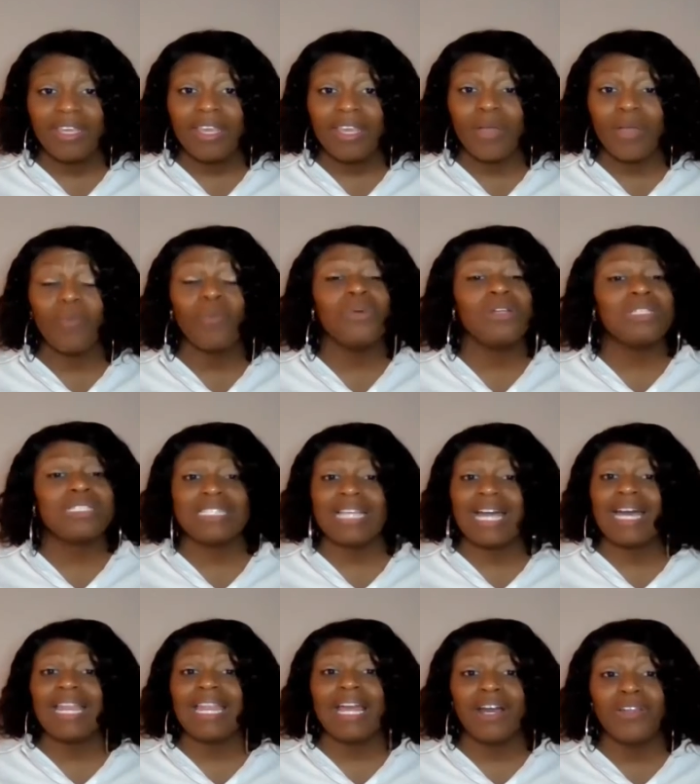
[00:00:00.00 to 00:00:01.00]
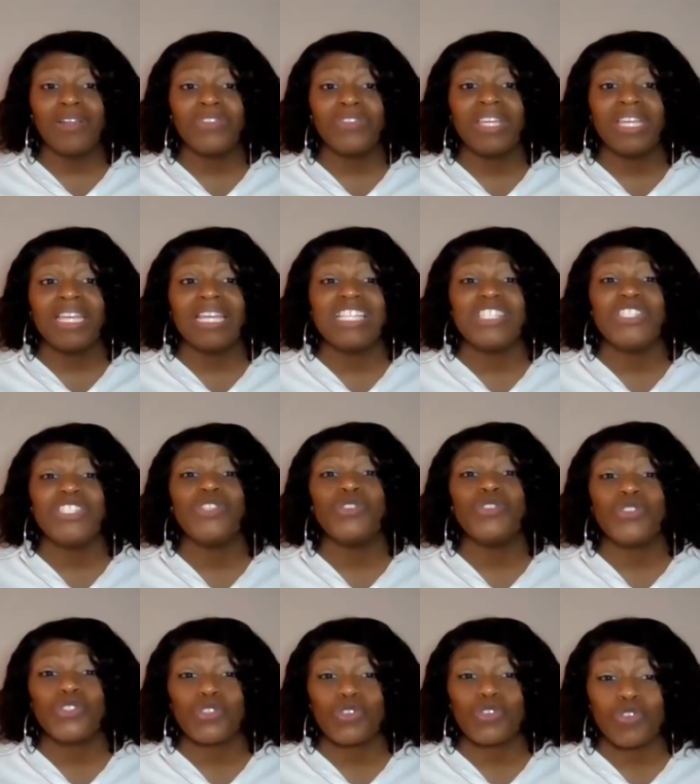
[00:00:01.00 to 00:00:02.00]
And what's not healthy is you
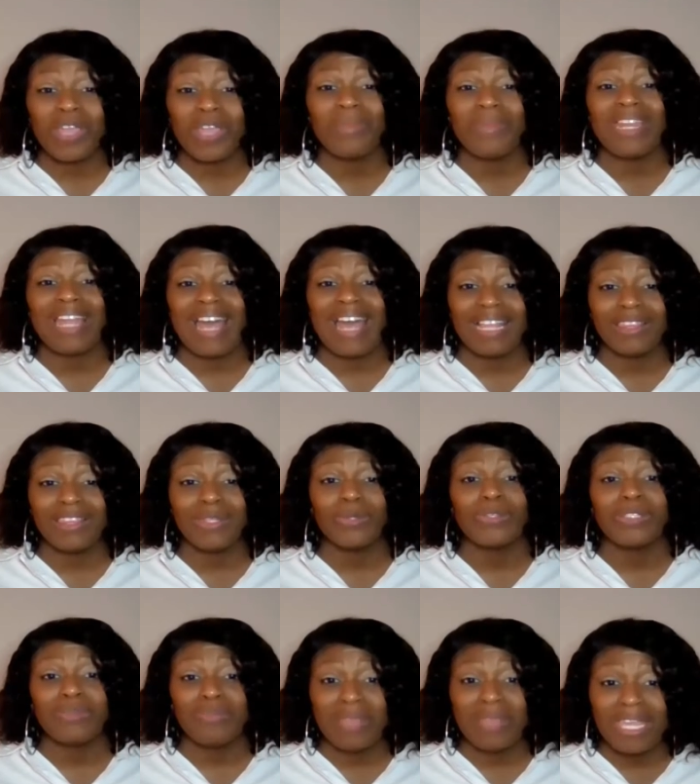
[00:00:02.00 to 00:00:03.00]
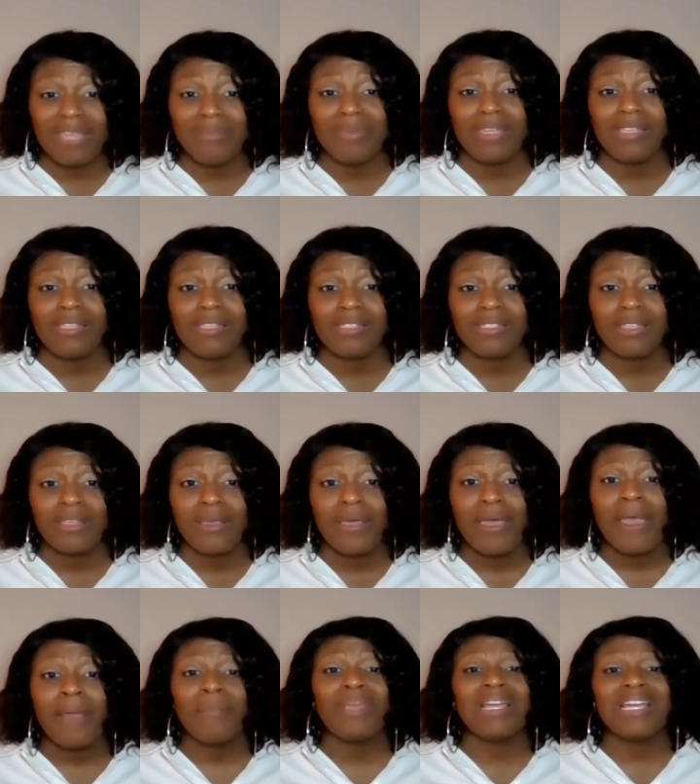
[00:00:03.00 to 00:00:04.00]
screaming at those babies.
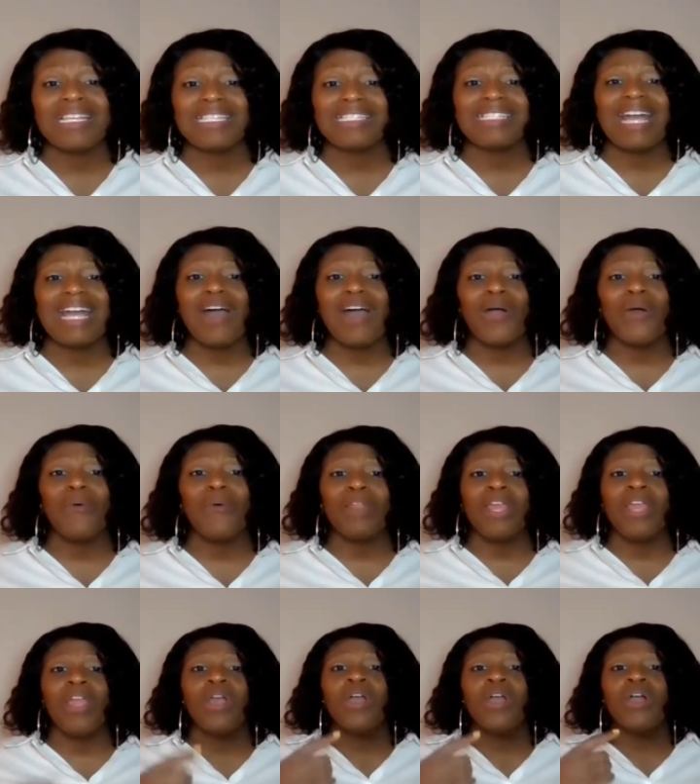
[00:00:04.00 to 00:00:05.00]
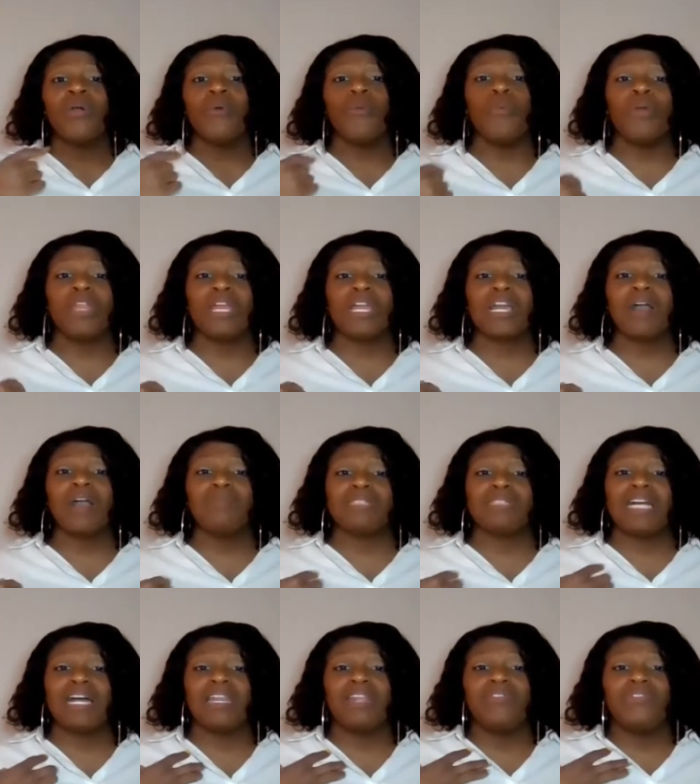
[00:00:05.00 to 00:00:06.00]
Because not only when it comes
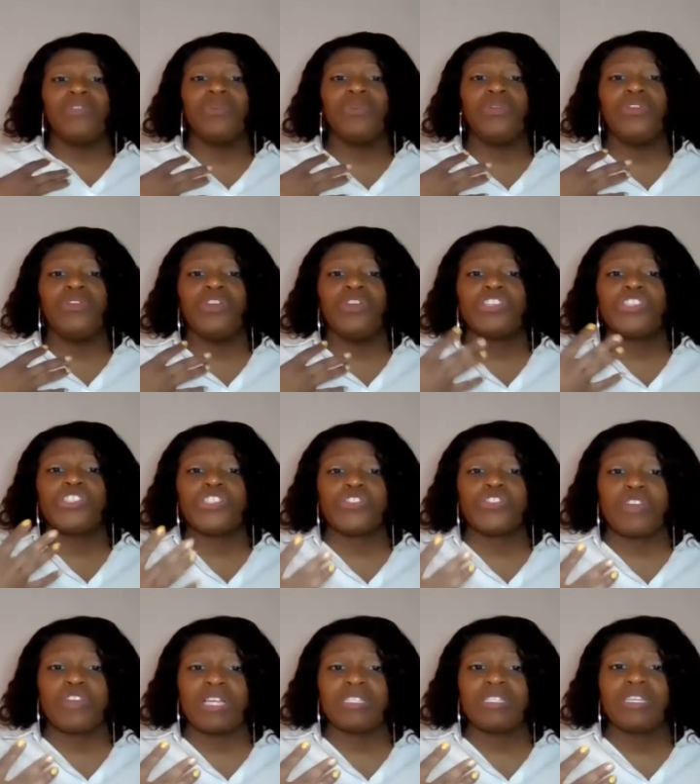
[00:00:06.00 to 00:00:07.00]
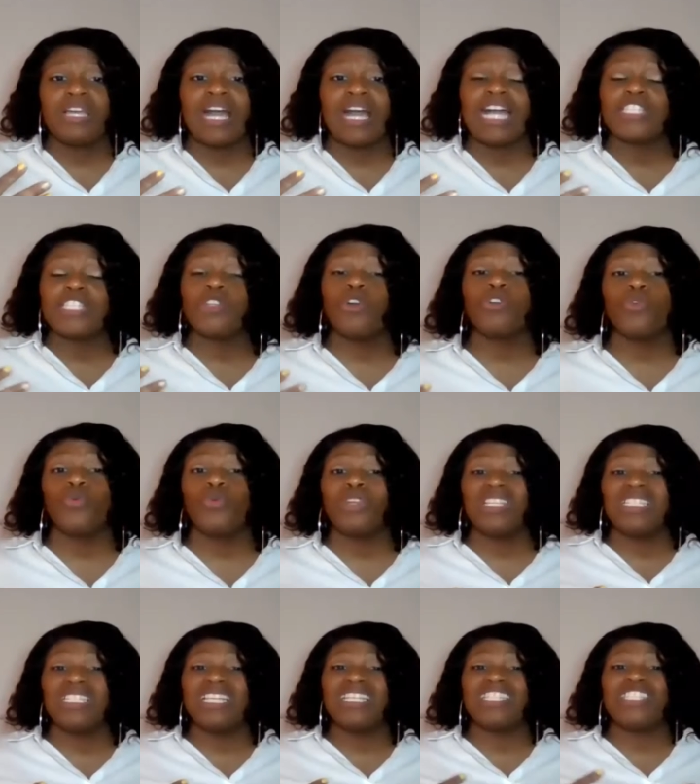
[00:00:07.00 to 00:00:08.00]
out of you, you're stressed. I told you what
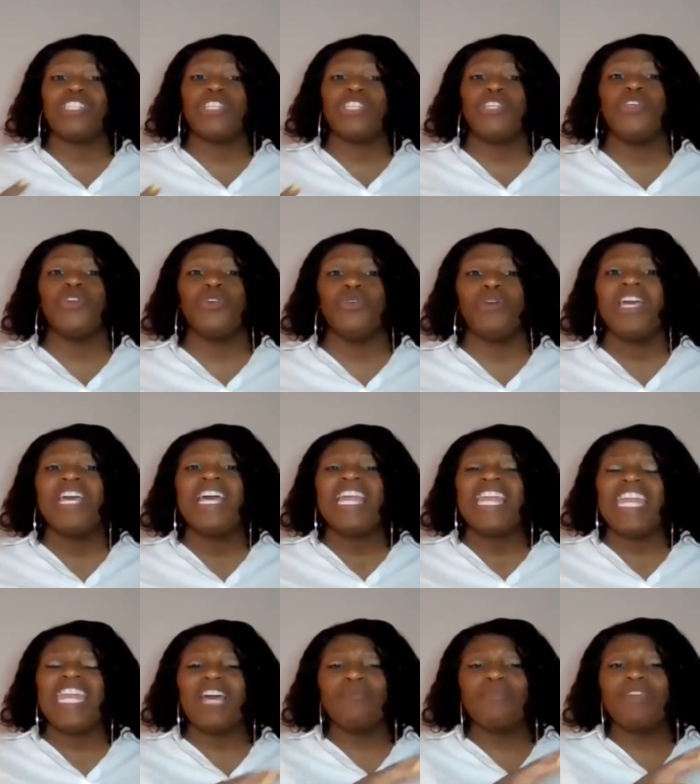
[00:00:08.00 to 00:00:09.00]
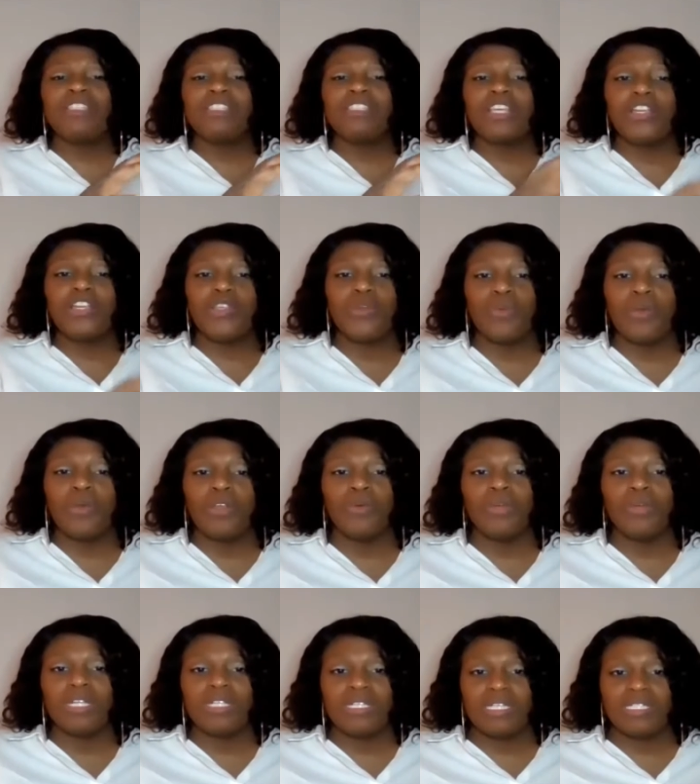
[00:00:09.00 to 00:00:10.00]
it does to you. Let me tell you
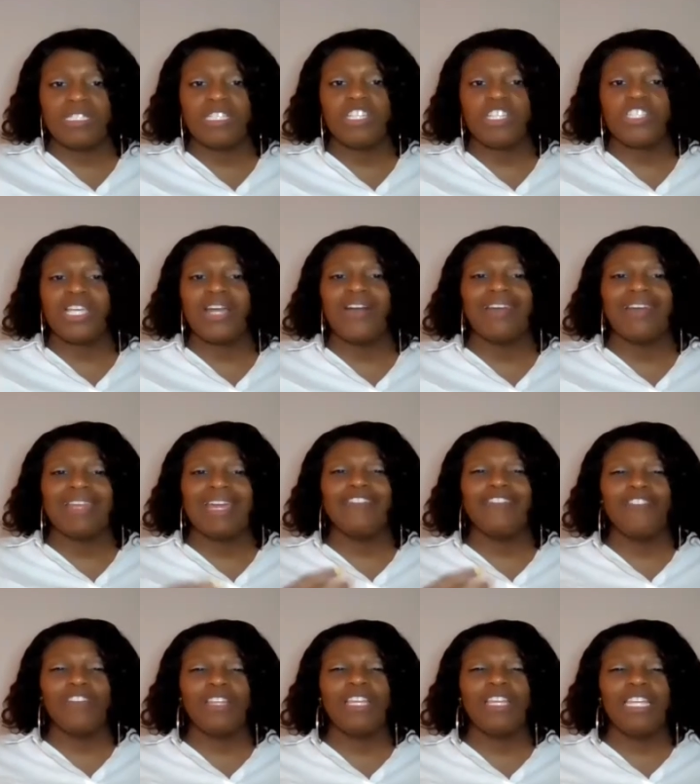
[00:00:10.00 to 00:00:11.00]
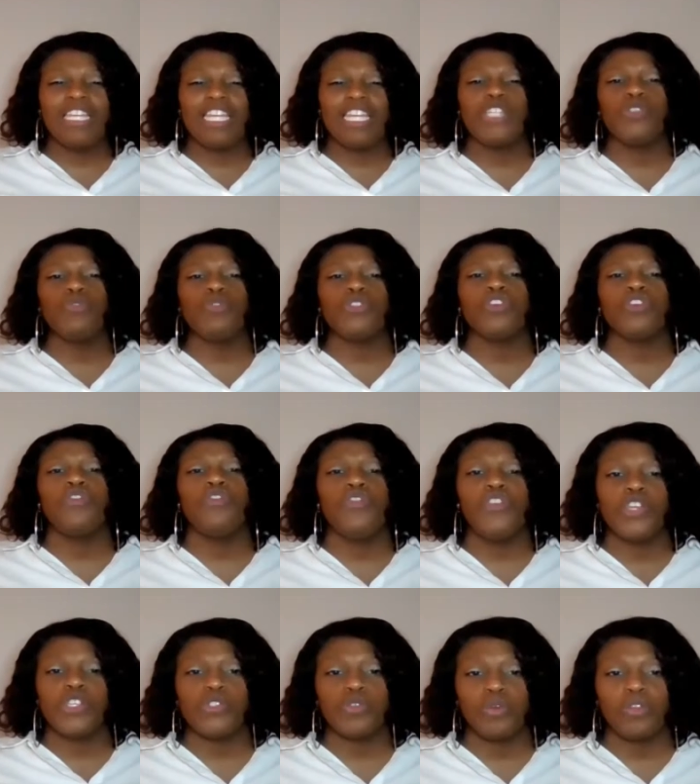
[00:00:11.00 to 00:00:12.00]
what it does to the child. And I really need you to
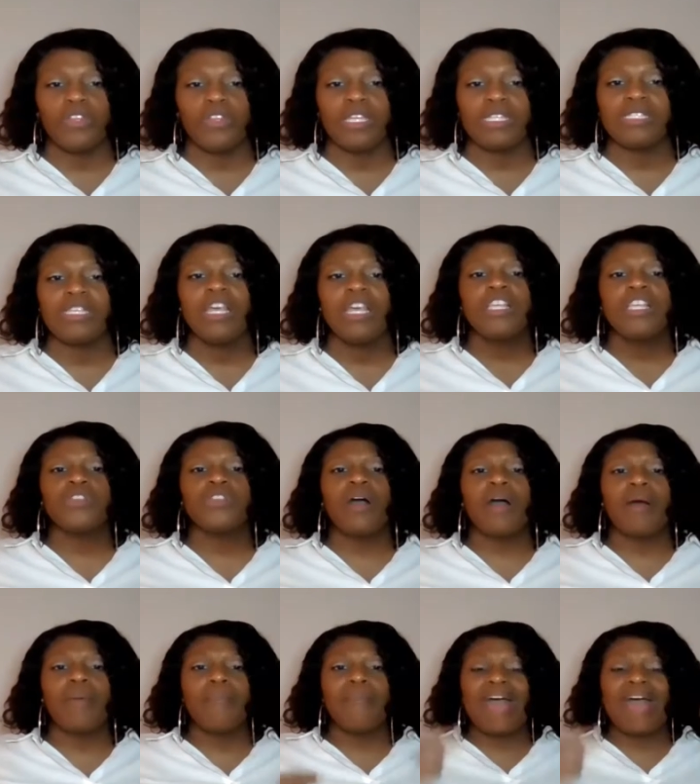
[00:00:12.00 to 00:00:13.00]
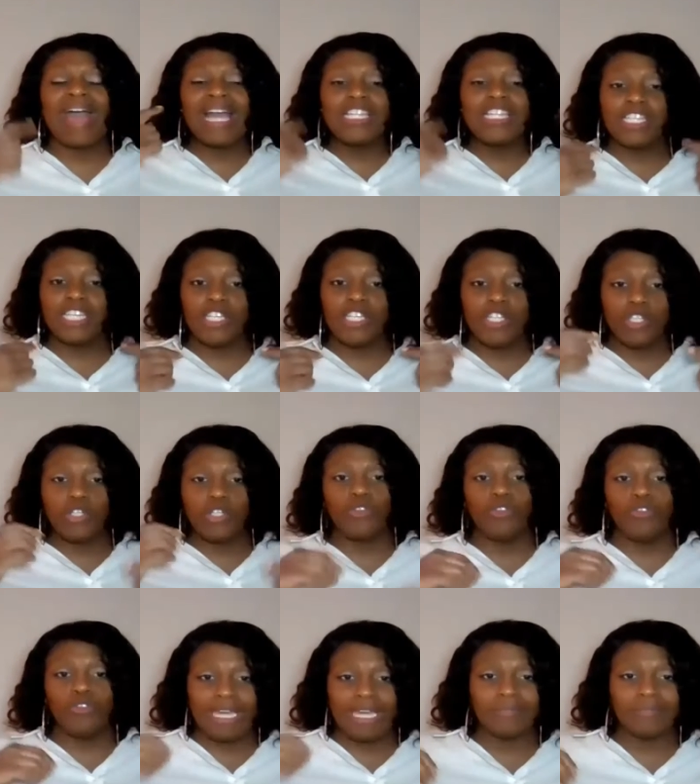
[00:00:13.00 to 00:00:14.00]
visual this. So imagine
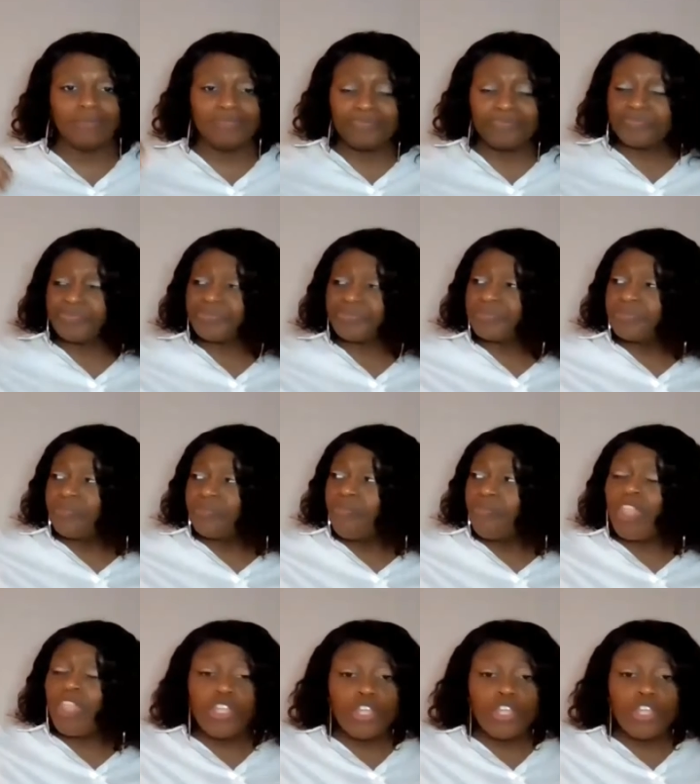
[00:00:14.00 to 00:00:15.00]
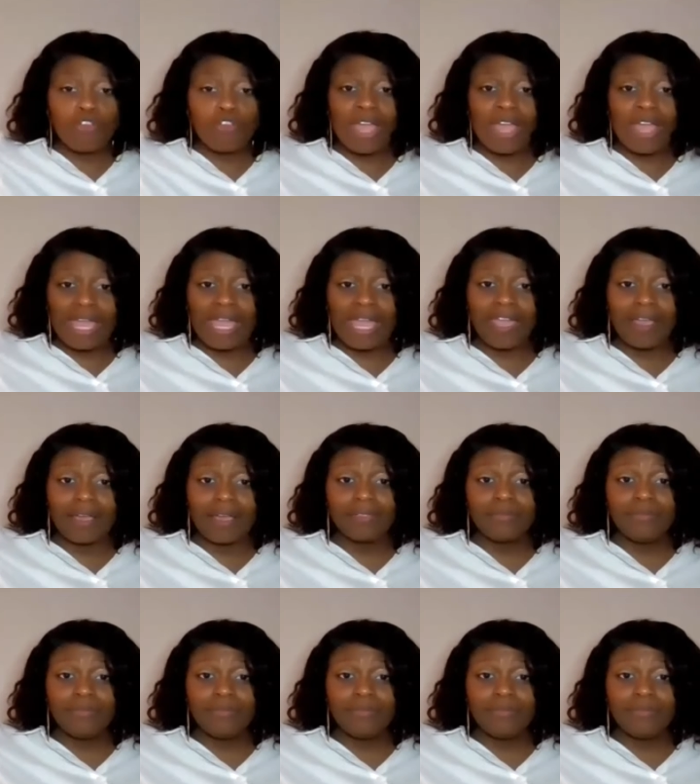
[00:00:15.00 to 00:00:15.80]
you, right? You're right here,